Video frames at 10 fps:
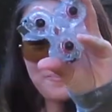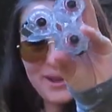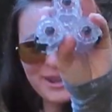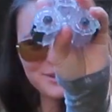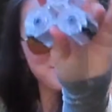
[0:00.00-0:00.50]

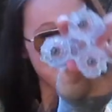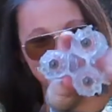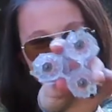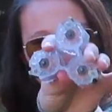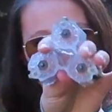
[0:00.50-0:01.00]
Bye, your
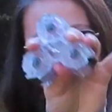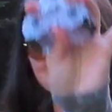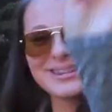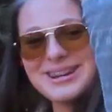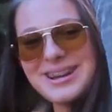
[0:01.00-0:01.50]
TripleKross.
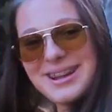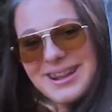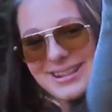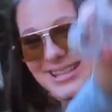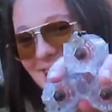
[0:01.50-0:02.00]

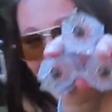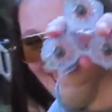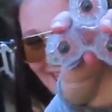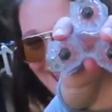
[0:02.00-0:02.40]
Nay.